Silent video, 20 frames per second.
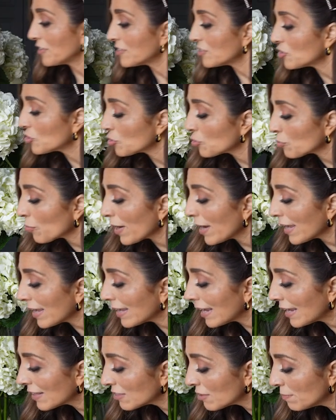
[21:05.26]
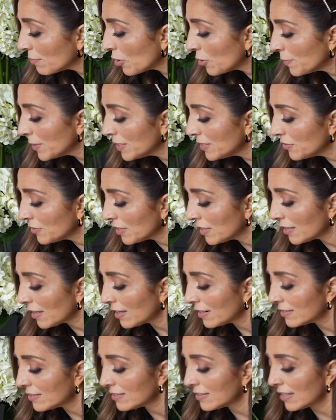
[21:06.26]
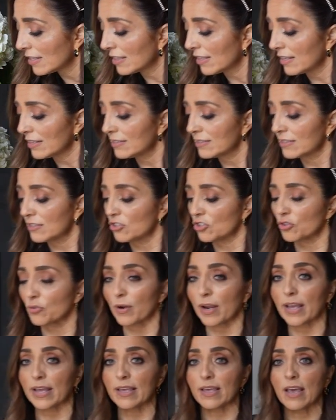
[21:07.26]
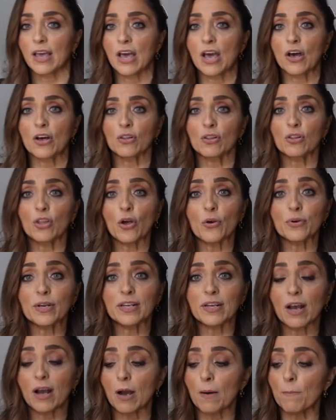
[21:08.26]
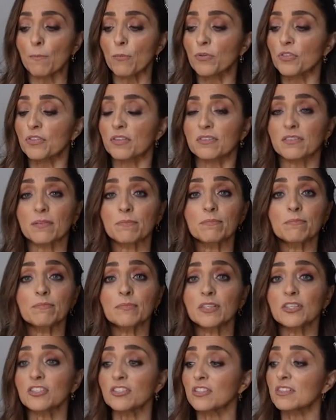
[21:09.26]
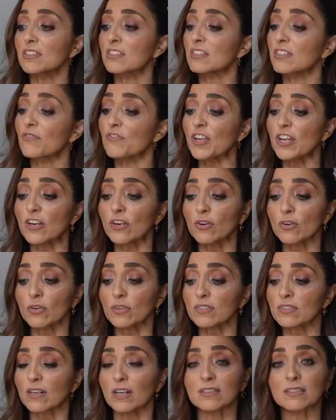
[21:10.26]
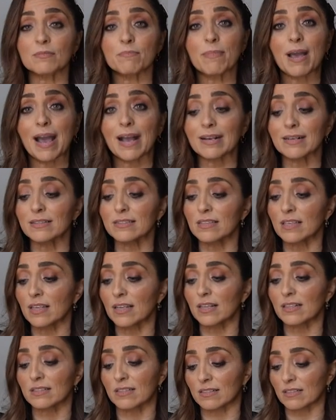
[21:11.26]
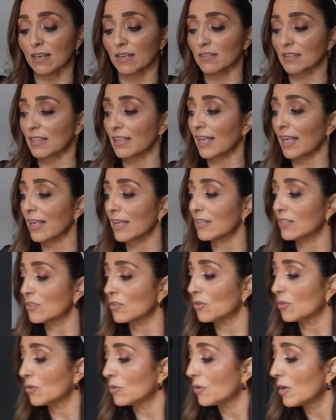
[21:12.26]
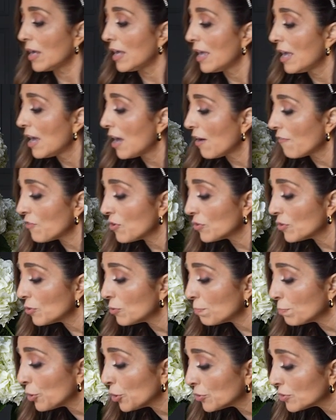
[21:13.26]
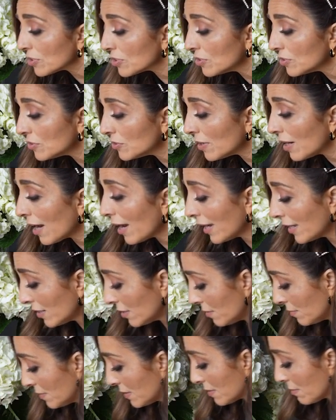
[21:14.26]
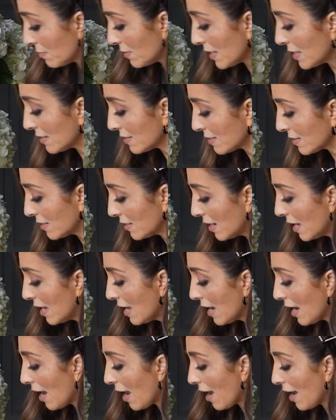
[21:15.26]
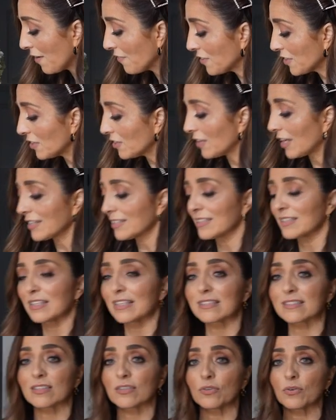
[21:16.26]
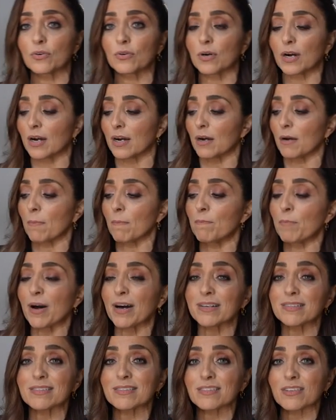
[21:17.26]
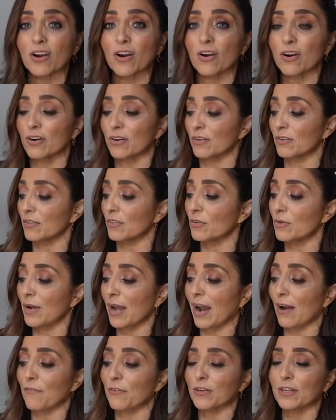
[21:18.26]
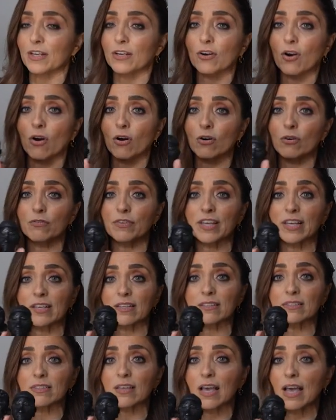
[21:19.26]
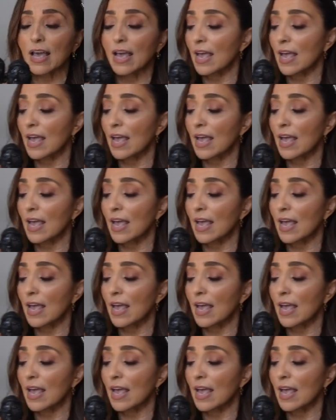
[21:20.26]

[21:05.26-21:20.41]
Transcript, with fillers: this tray at the moment. You can kind of see this, the tray loaded up with just a sphere. It's got some magazines, it's got the candle, a few little personal items, some things that I've collected. These little busts are little African carvings.